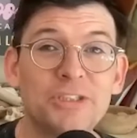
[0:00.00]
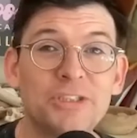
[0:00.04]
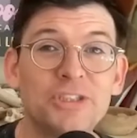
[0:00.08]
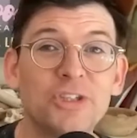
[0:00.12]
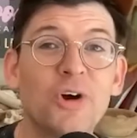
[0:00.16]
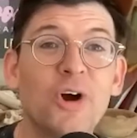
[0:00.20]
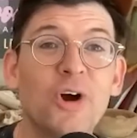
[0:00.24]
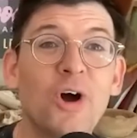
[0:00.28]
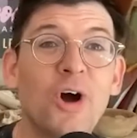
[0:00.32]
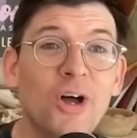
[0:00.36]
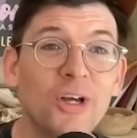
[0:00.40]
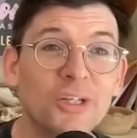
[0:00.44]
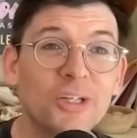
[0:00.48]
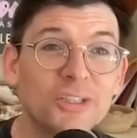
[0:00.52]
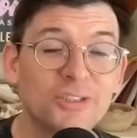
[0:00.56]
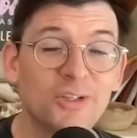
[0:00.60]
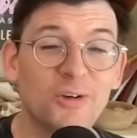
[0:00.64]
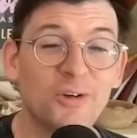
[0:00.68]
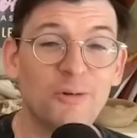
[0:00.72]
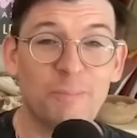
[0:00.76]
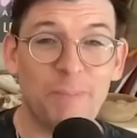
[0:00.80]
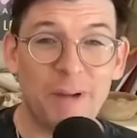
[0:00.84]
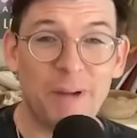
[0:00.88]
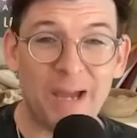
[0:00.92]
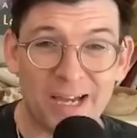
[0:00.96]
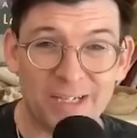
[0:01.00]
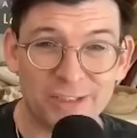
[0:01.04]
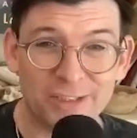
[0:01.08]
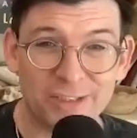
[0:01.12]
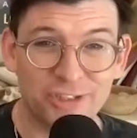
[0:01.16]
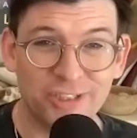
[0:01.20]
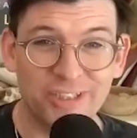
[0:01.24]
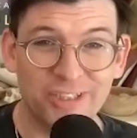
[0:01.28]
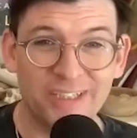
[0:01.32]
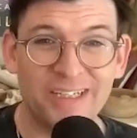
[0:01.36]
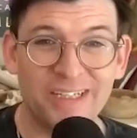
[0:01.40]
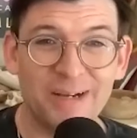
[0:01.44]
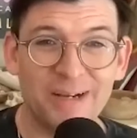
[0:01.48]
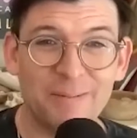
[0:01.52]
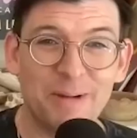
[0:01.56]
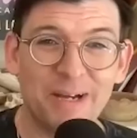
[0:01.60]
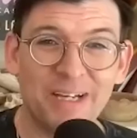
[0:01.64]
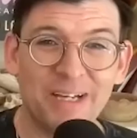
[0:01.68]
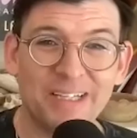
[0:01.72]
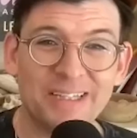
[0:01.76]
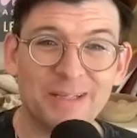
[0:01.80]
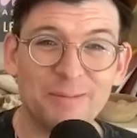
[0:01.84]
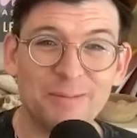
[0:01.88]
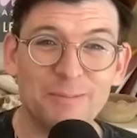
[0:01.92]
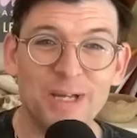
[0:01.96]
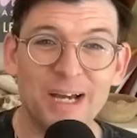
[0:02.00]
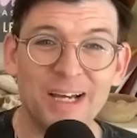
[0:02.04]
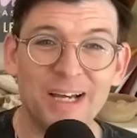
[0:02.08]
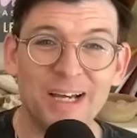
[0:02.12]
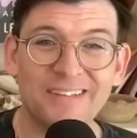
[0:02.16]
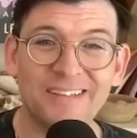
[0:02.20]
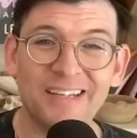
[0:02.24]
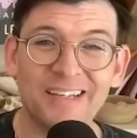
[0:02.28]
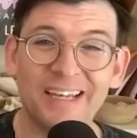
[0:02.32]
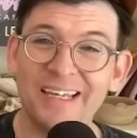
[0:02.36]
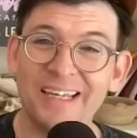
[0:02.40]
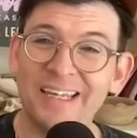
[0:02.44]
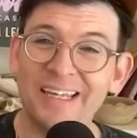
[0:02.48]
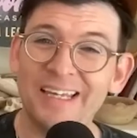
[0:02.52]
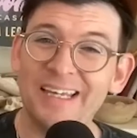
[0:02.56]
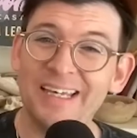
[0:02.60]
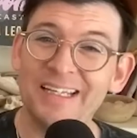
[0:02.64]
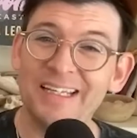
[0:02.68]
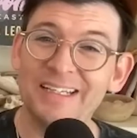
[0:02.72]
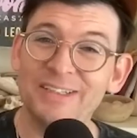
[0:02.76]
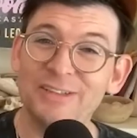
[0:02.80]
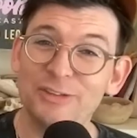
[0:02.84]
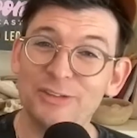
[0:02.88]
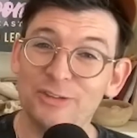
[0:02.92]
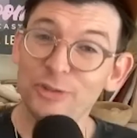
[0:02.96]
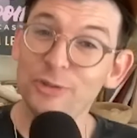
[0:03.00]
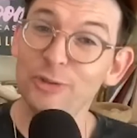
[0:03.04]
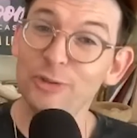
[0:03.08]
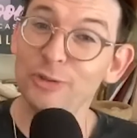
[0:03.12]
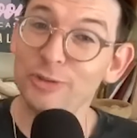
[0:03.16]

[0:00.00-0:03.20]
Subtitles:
you're also passionate about them not taking it too